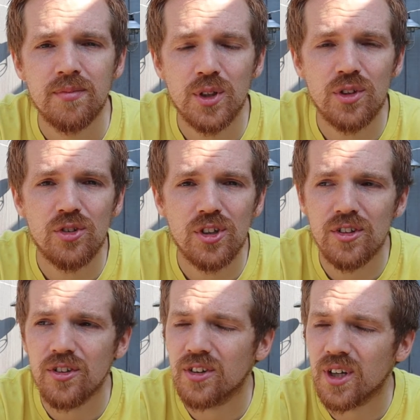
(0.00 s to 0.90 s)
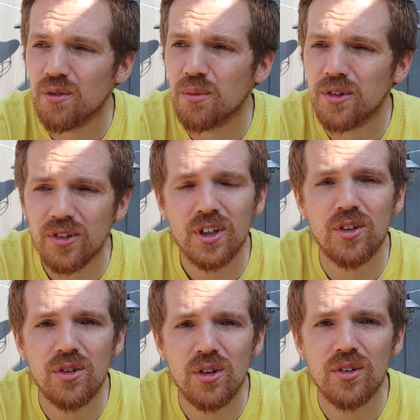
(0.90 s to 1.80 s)
Because Jesus gave him a
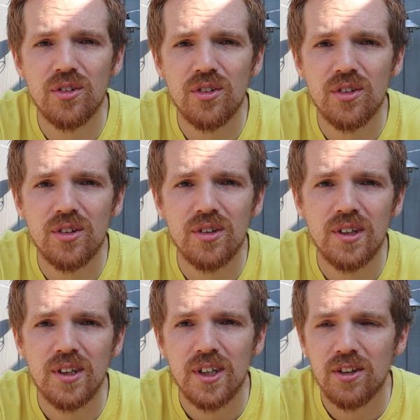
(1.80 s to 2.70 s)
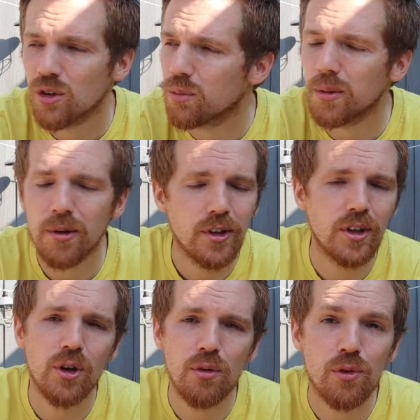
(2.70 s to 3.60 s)
second chance. He told people he
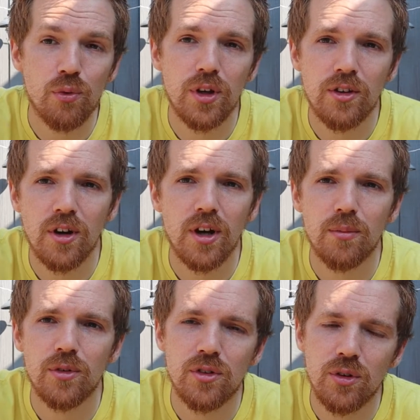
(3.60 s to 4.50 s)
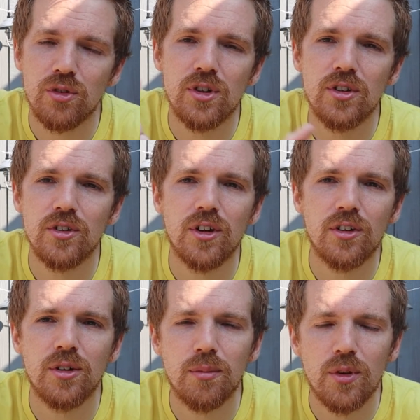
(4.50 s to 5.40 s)
didn't know him three times, so Jesus
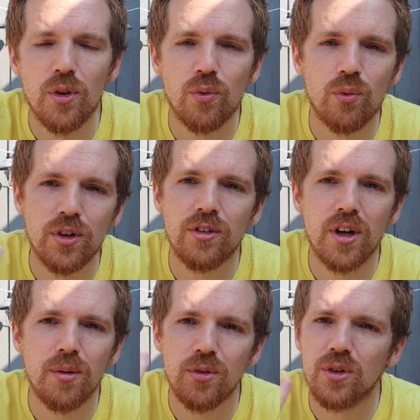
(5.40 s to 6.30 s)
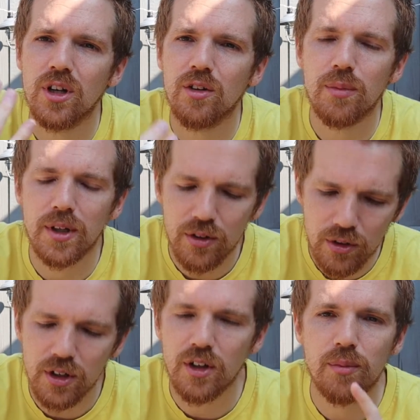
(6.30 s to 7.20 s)
asked him three times, do you love me,
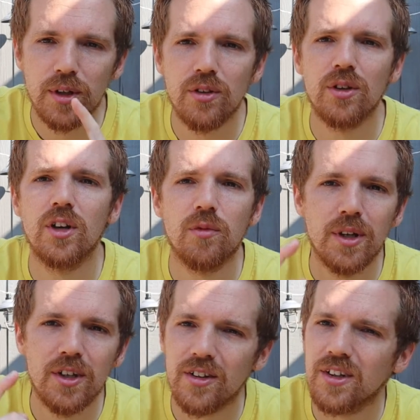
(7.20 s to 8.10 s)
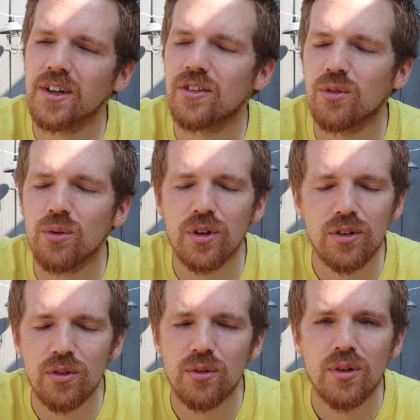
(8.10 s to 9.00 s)
do you love me, do you love me? And he said, yes, Lord,
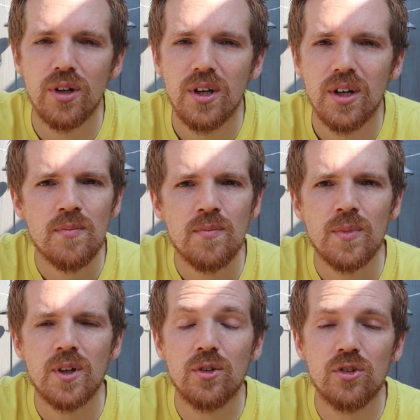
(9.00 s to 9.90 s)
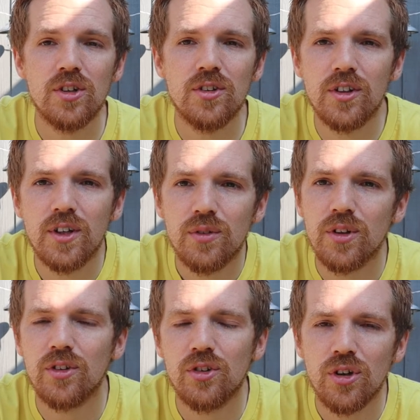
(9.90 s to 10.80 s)
I do. Because Jesus gives
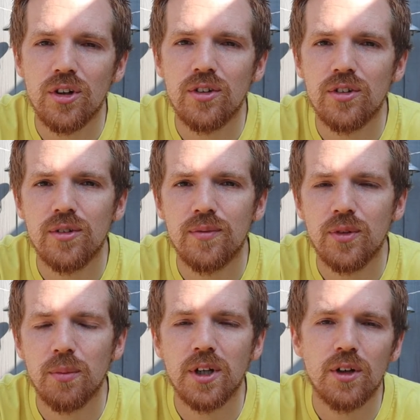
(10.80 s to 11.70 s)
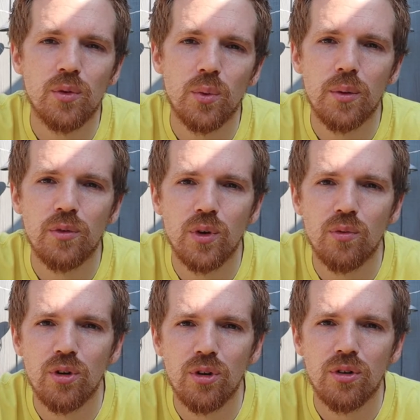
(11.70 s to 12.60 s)
us a chance to make up for where we've
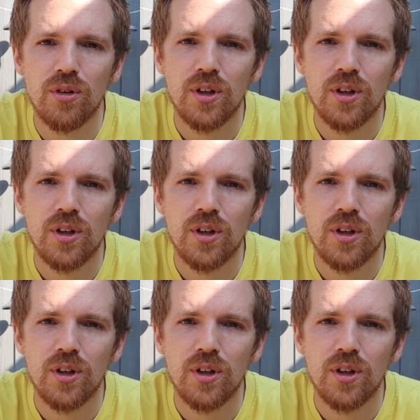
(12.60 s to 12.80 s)
gone wrong.